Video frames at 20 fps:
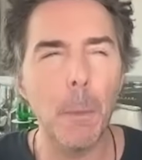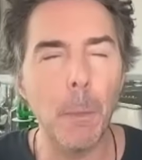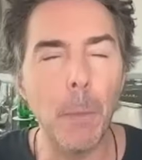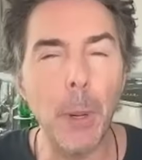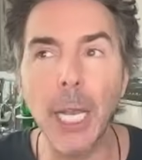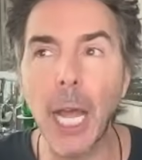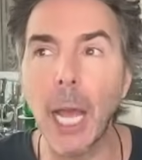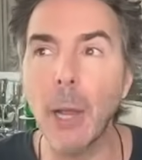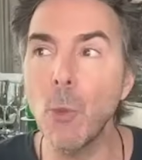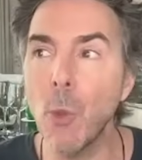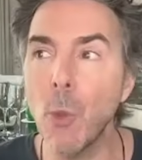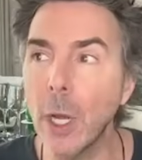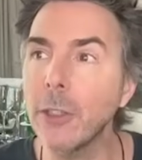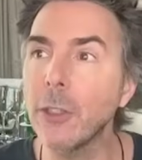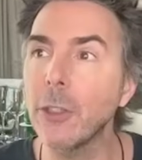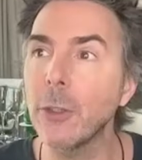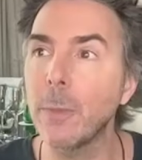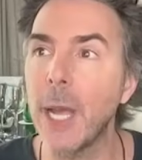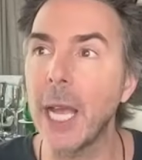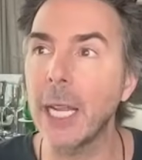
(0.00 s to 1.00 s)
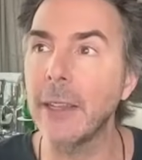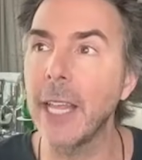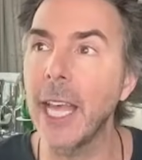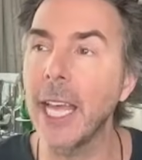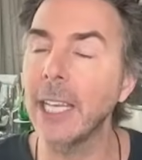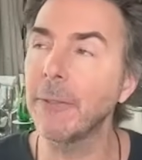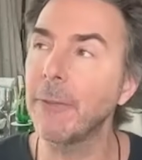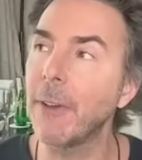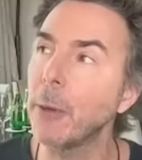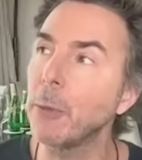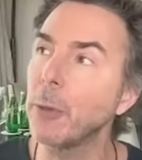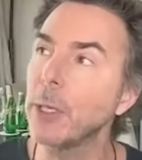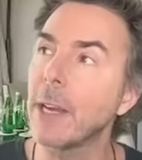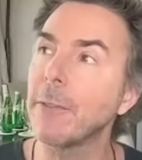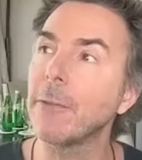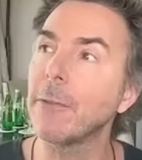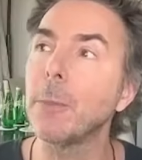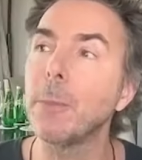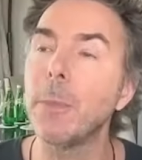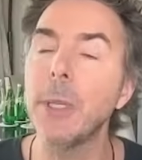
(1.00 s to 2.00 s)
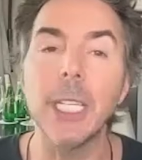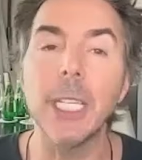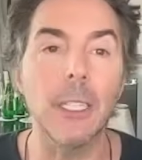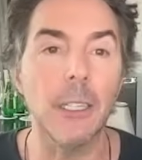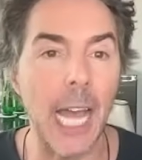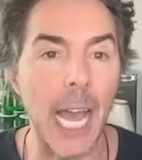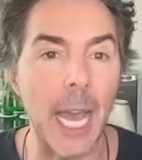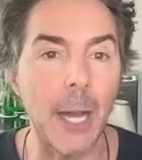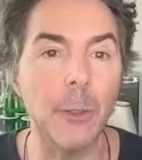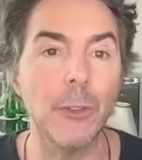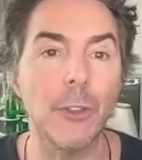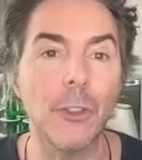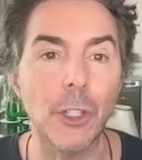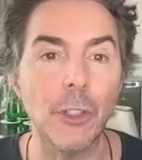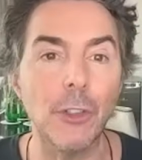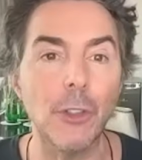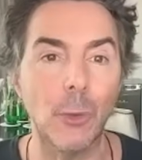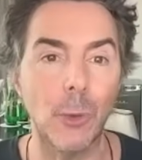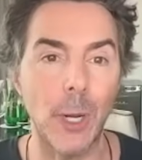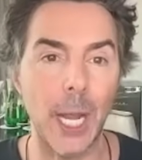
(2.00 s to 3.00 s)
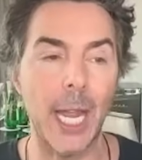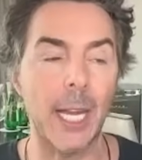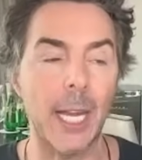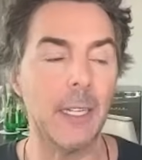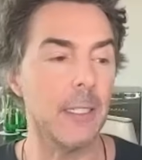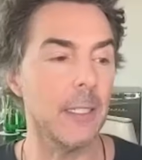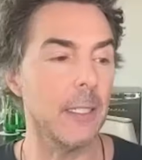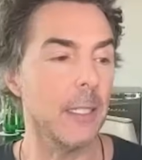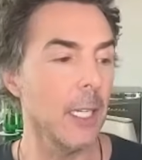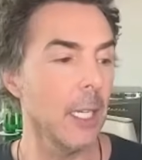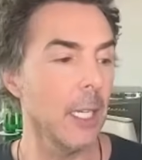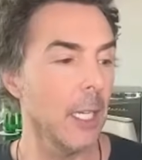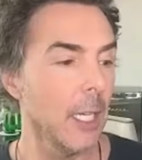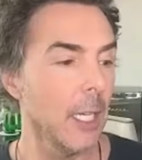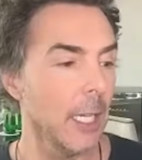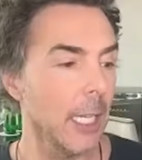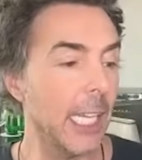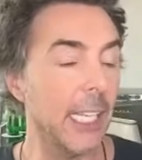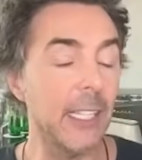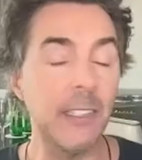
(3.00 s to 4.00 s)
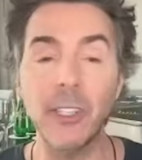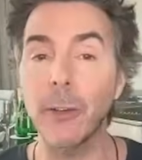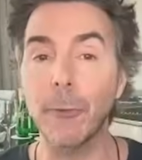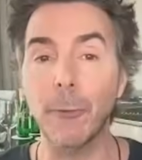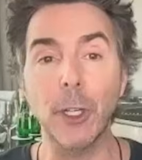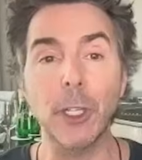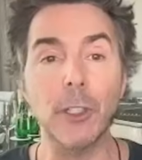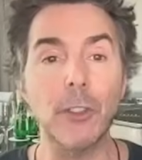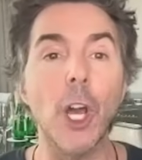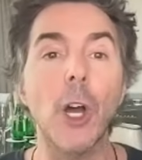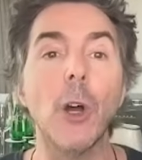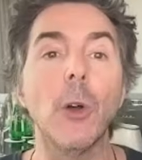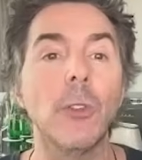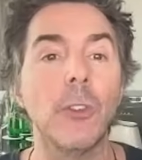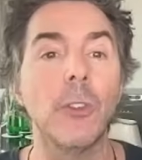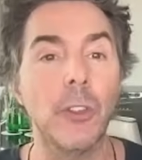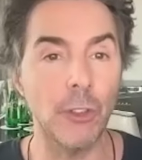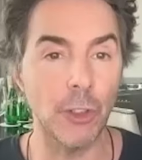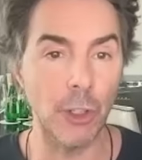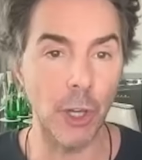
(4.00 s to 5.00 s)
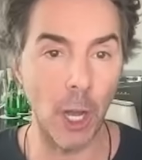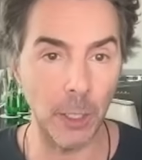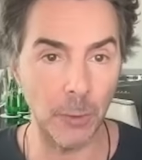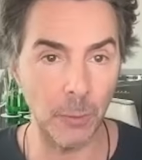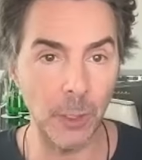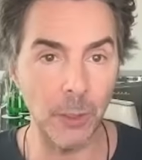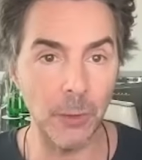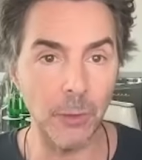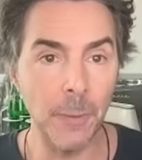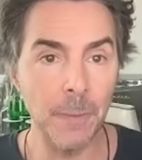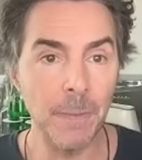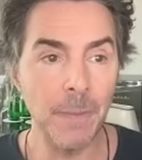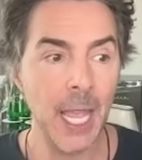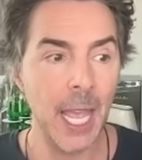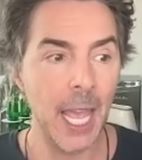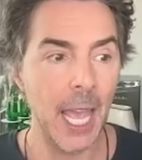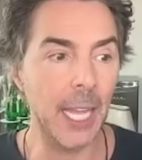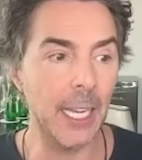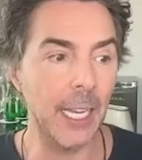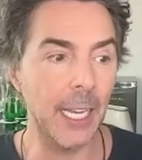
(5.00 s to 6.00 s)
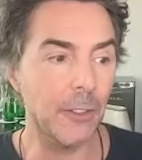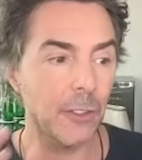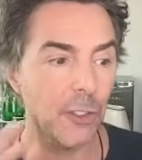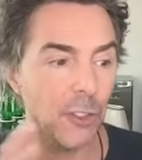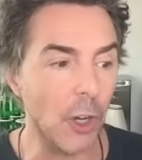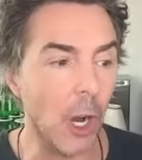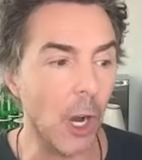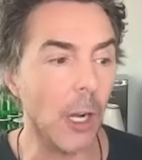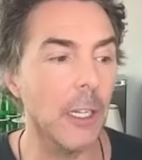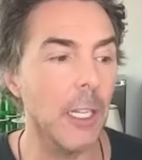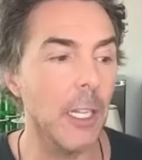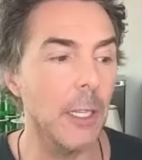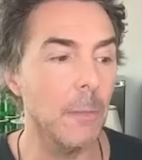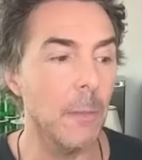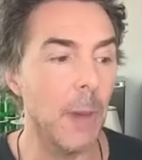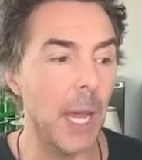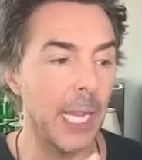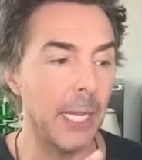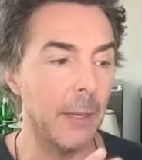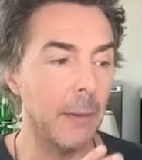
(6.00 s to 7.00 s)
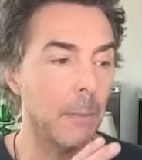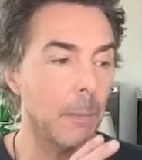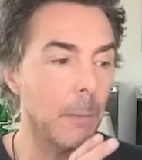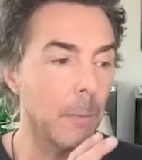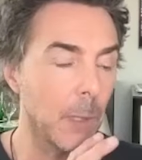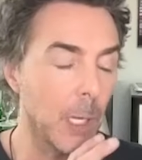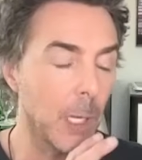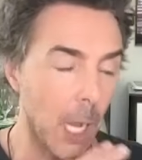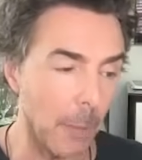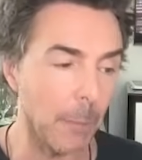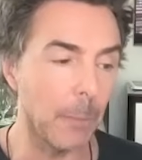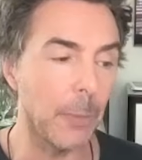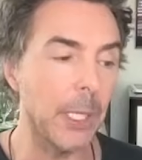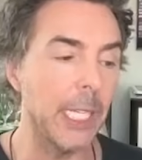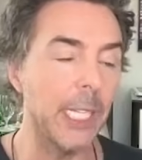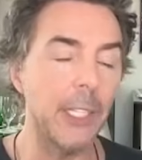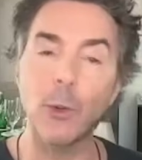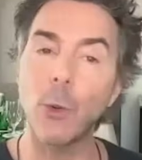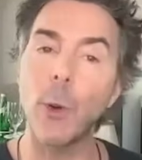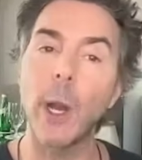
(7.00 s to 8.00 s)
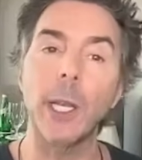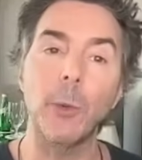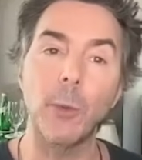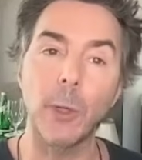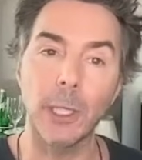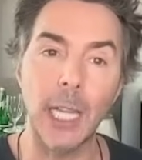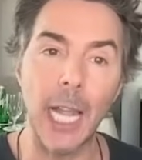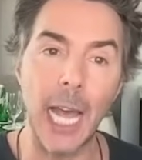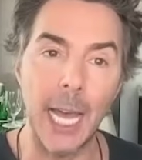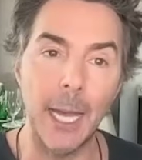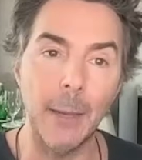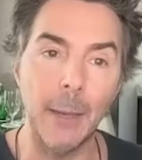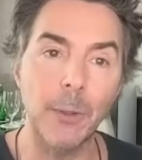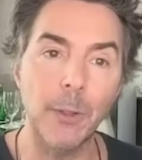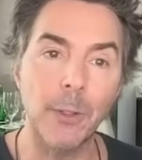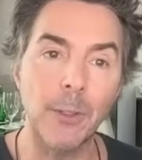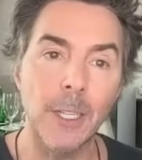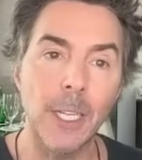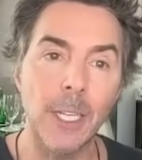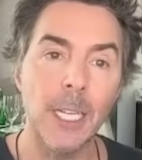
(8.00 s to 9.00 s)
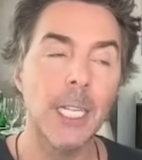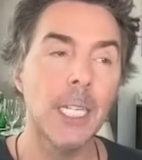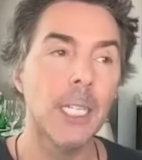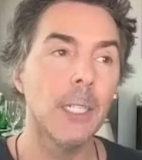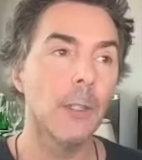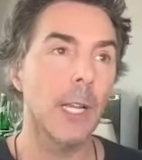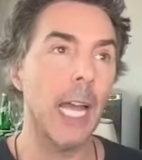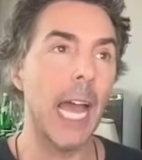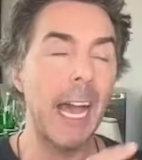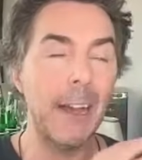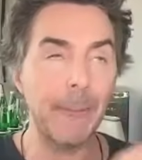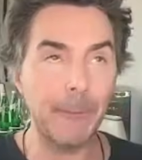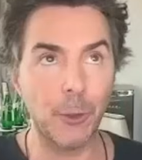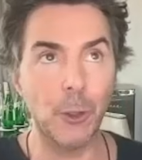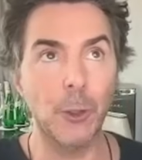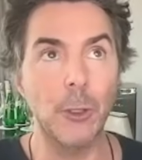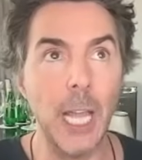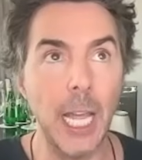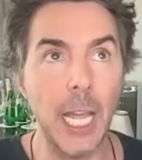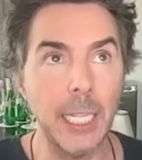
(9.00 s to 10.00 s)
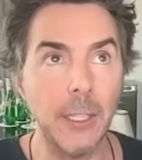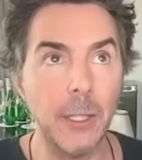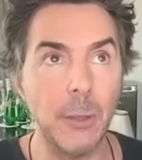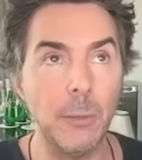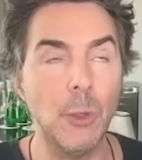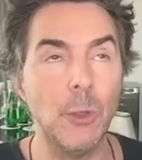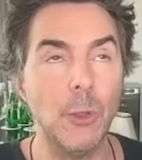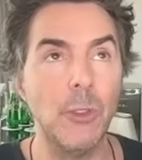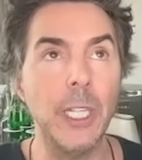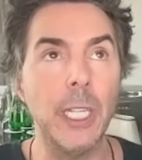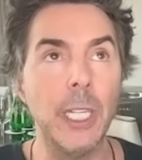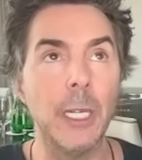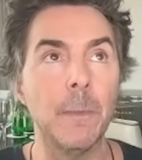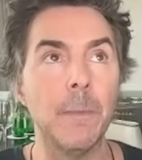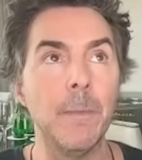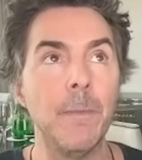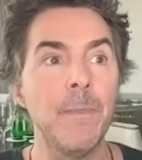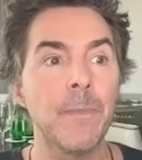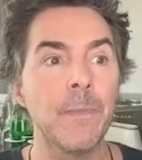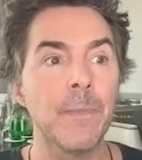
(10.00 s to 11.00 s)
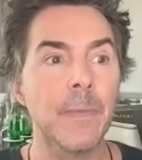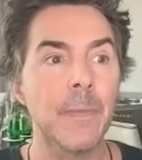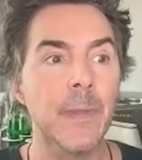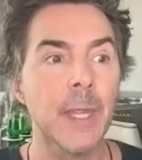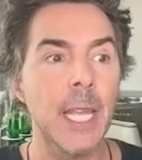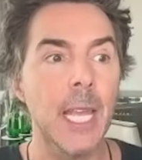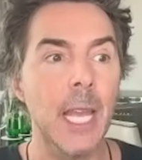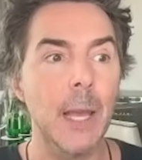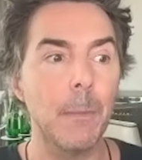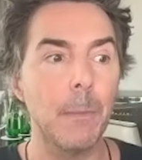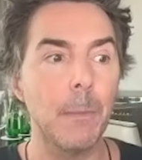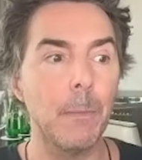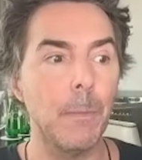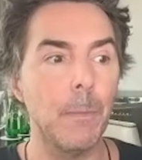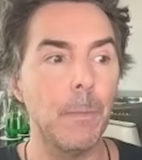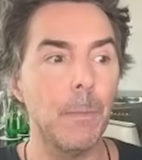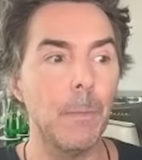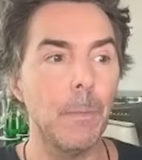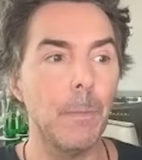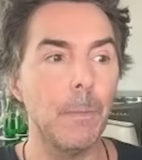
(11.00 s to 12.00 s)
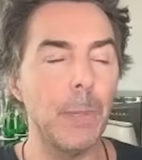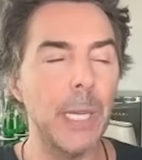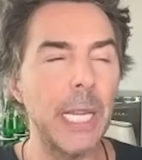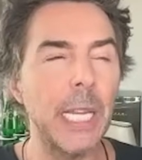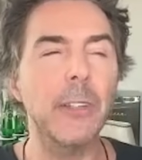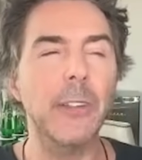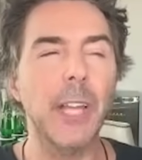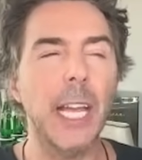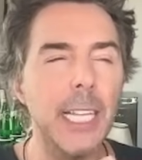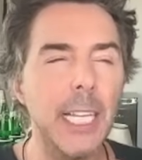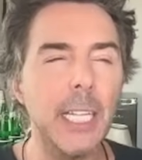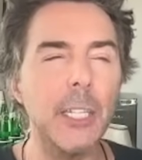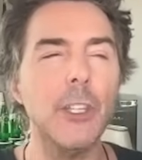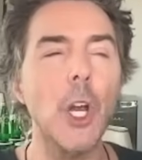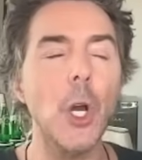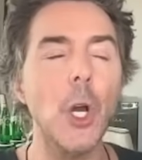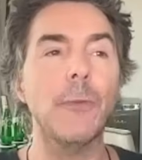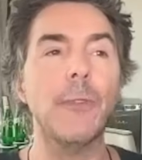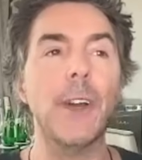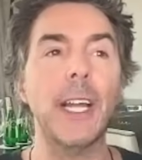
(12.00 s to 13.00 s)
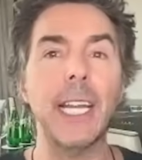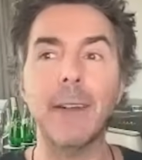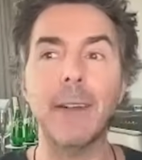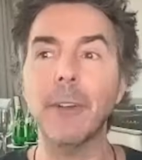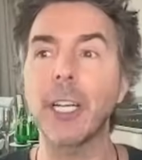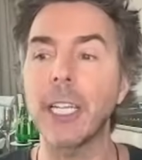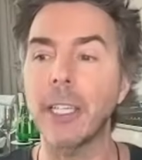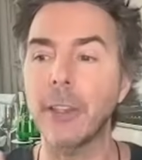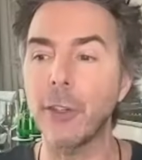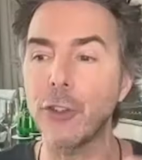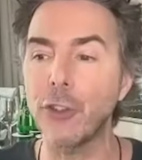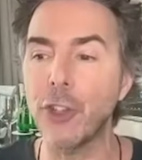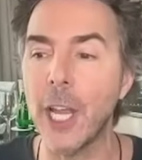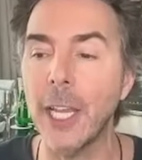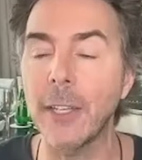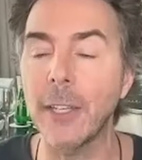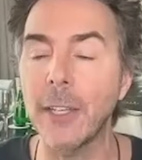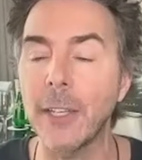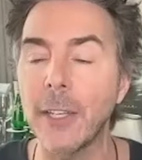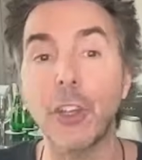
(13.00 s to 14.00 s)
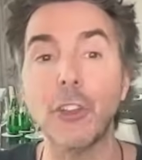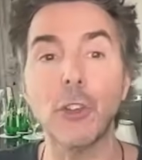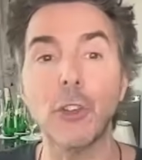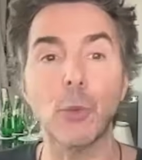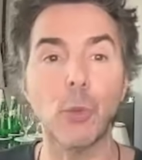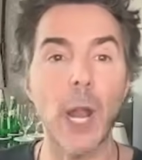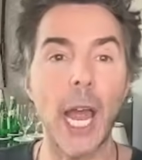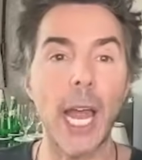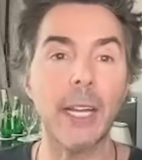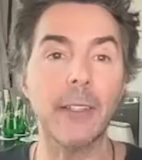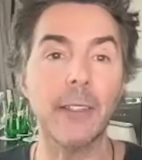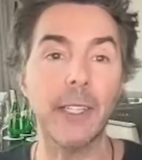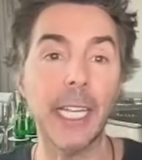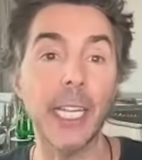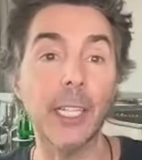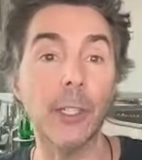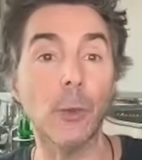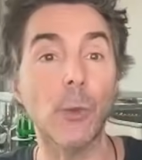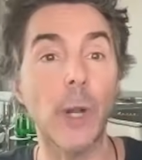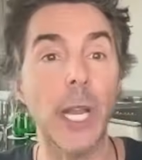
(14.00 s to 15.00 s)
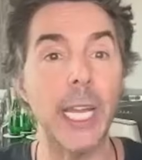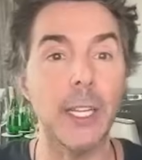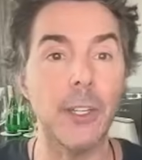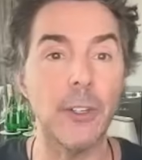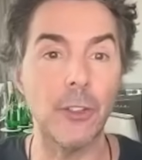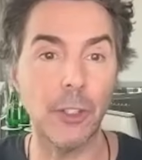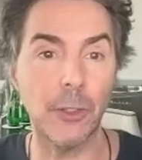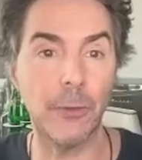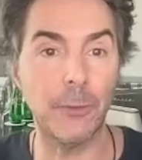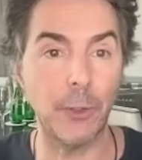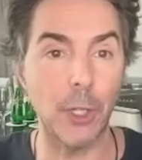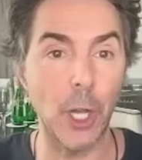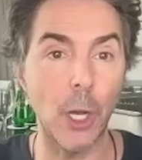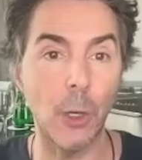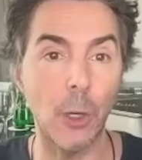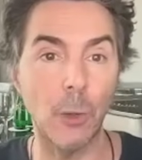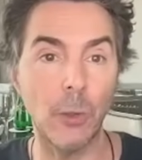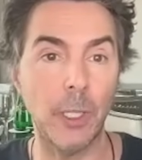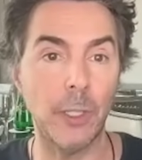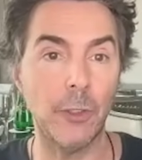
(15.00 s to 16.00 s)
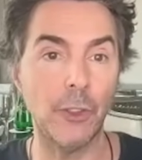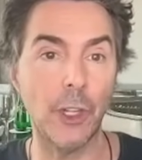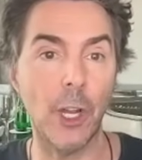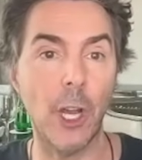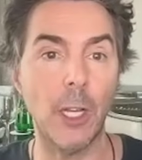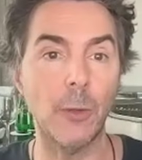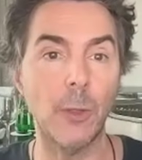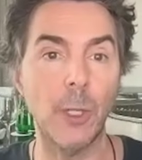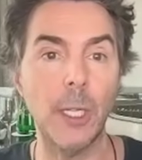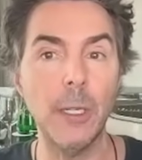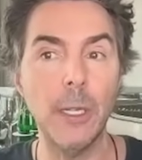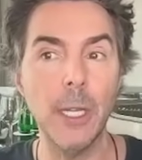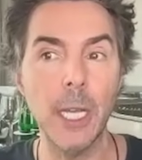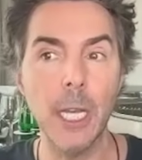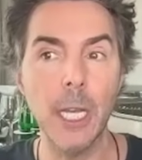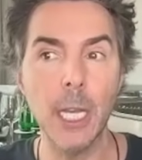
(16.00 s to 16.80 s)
But I wondered back then if I would ever be allowed to direct in different tones and genres. And I started my company, 21 Laps, after Night at the Museum because I didn't know if I'd ever get the chance to direct in a range of tone and genre.